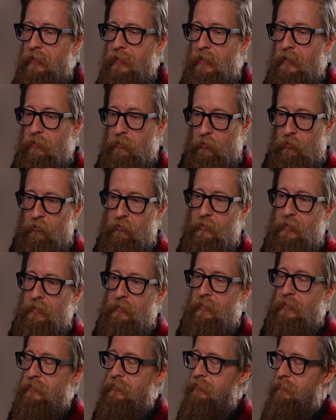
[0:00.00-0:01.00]
I learned
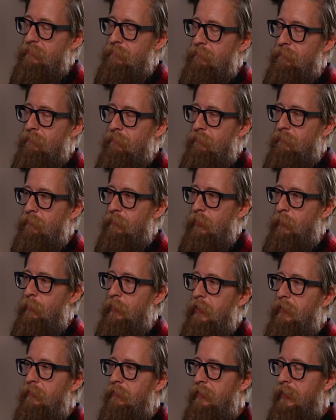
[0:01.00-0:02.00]
that lesson
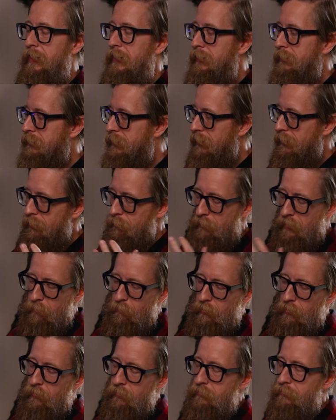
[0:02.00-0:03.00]
about laying down my
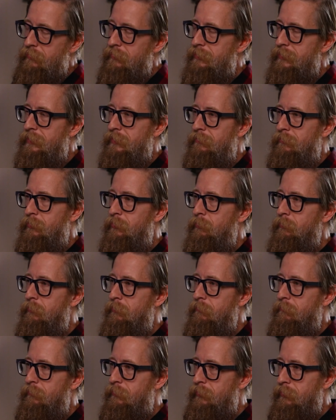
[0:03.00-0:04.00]
burdens and
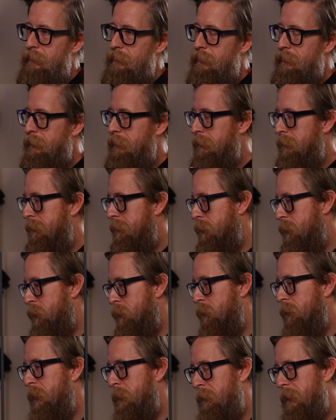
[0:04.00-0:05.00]
sort of just
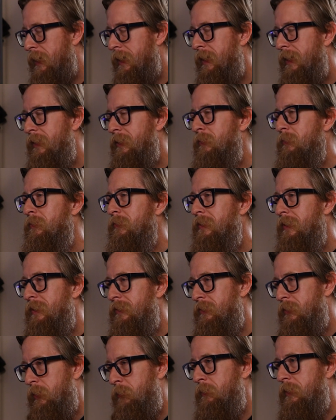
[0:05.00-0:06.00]
destroying my idols
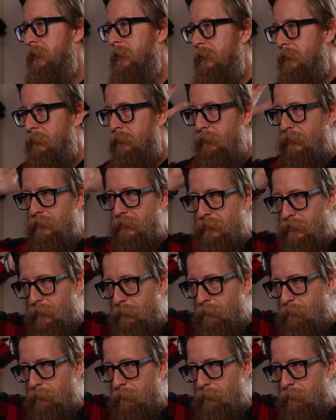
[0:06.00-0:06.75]
like Jimi Hendrix.